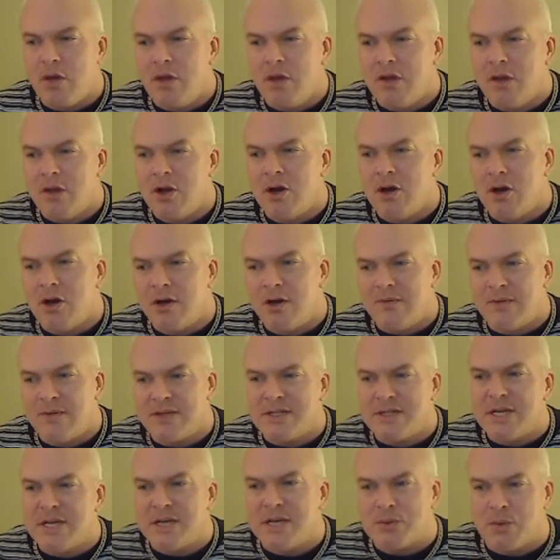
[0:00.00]
You know, if it
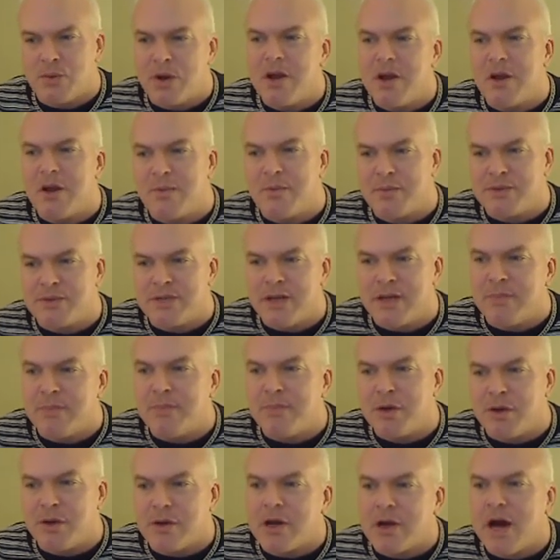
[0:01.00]
says 100%
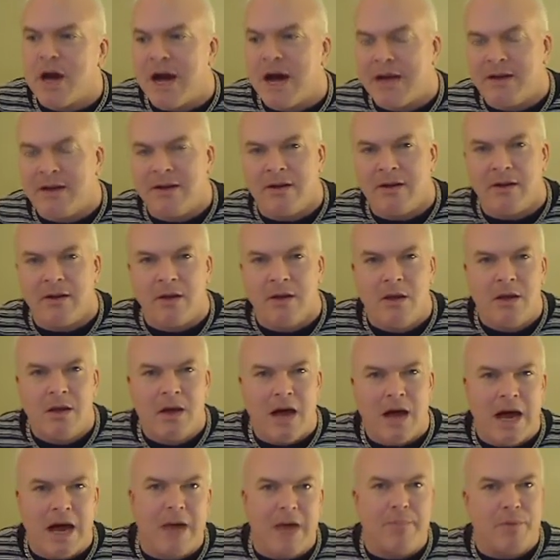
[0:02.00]
pure cotton,
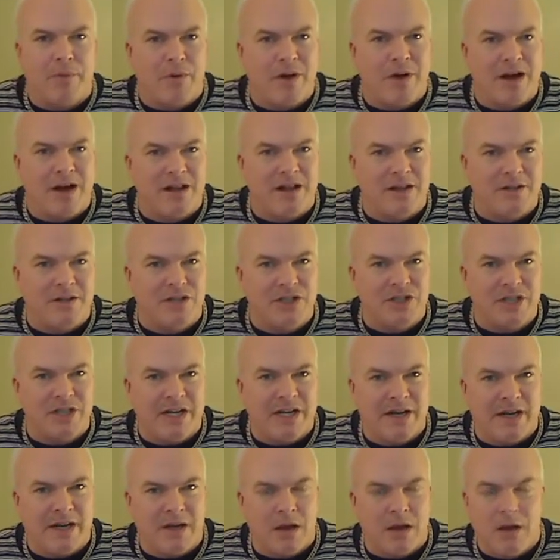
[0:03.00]

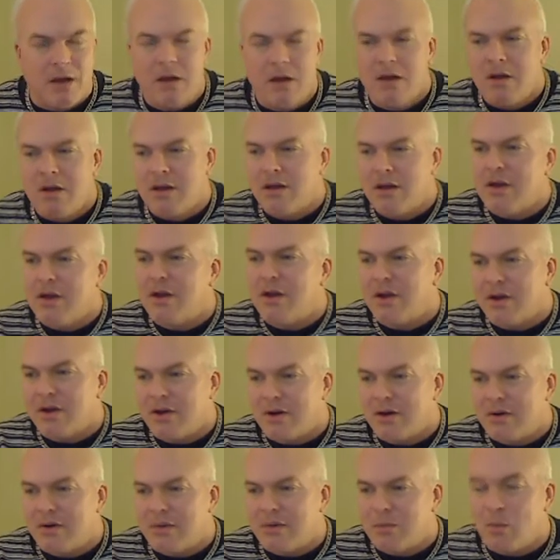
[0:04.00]
hypoallergenic, you
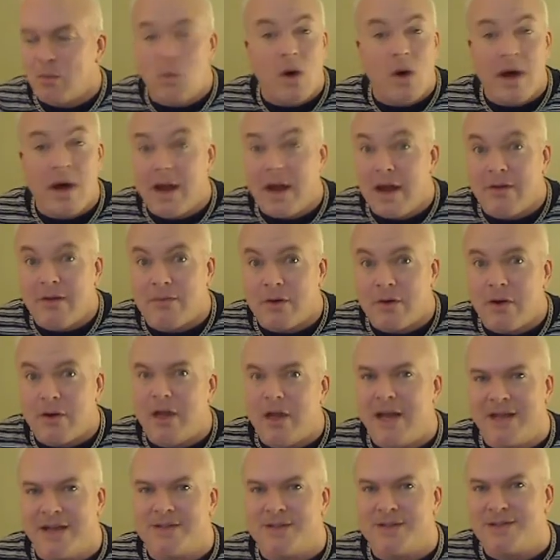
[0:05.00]
know, whatever,
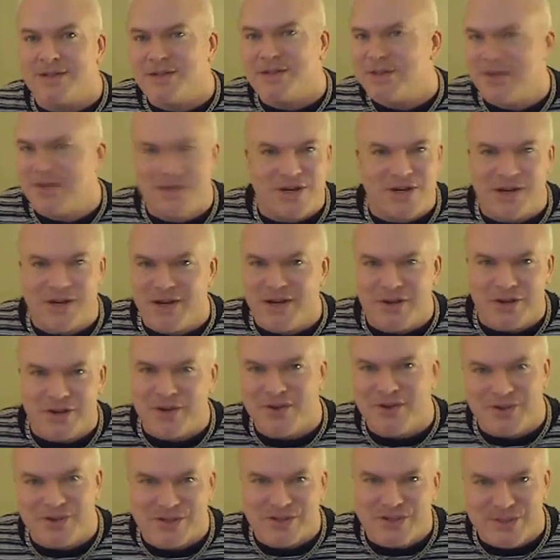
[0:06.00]
it's gonna
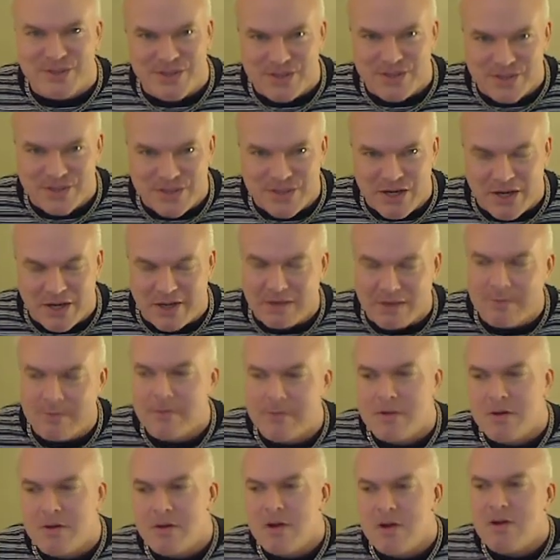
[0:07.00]
do just as good.
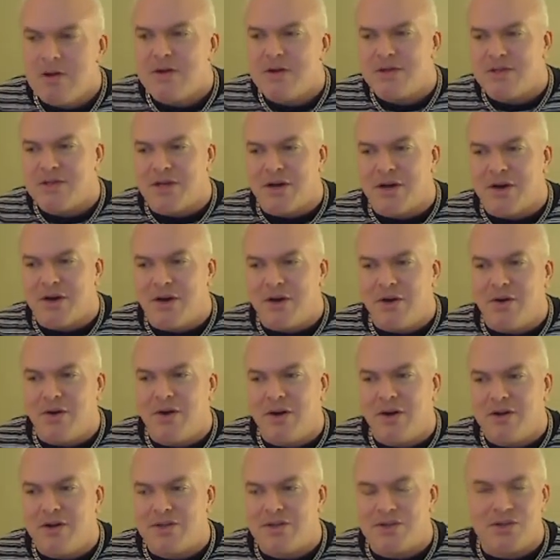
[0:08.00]
So,
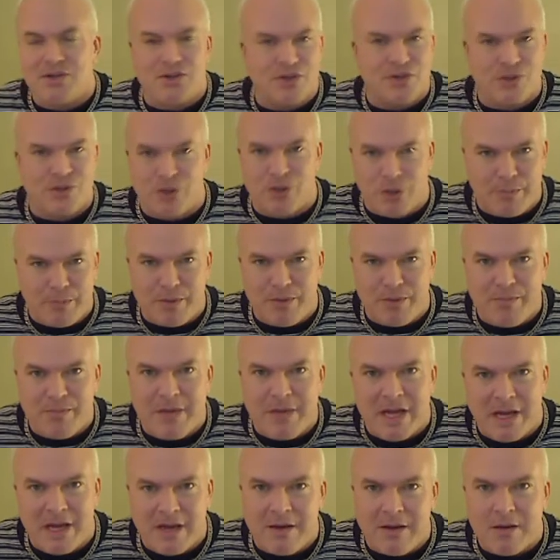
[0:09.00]
stupid
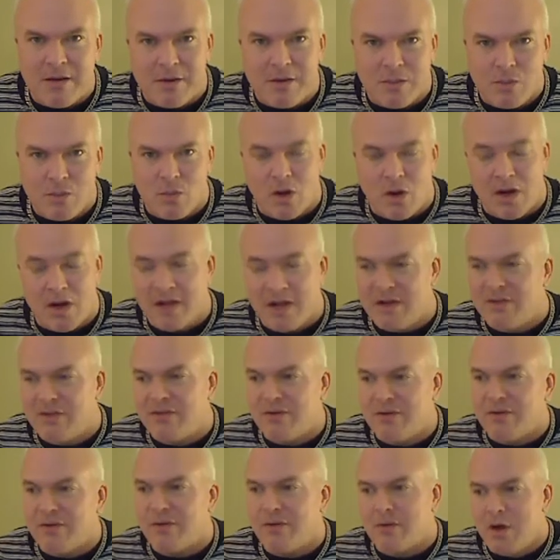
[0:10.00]
me wanting
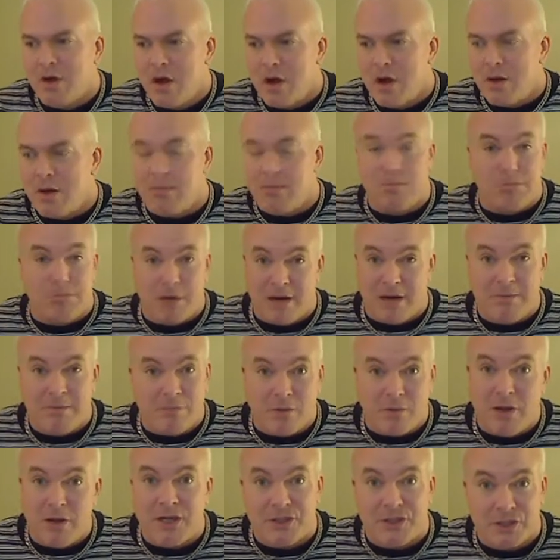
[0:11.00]
to bum
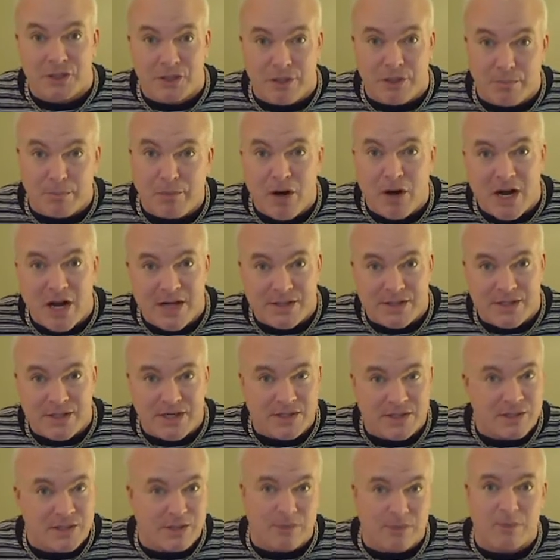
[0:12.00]
rush the
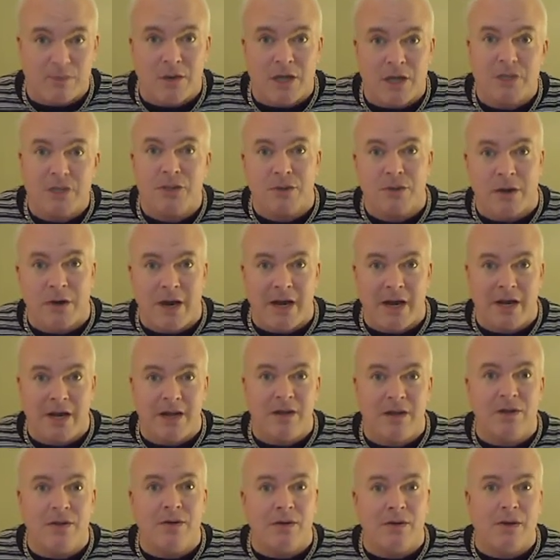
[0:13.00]
process and rush right
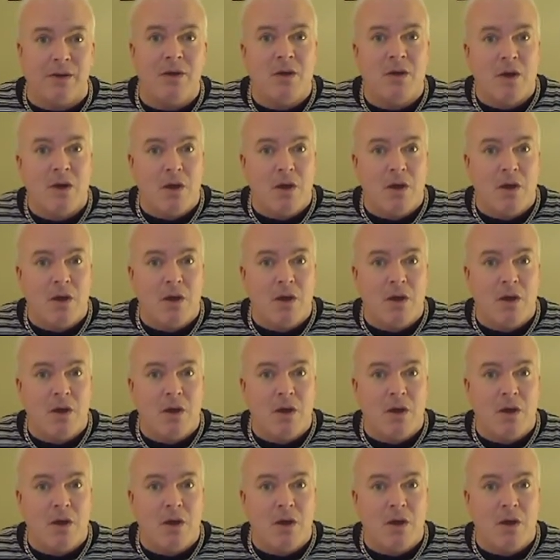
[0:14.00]
into it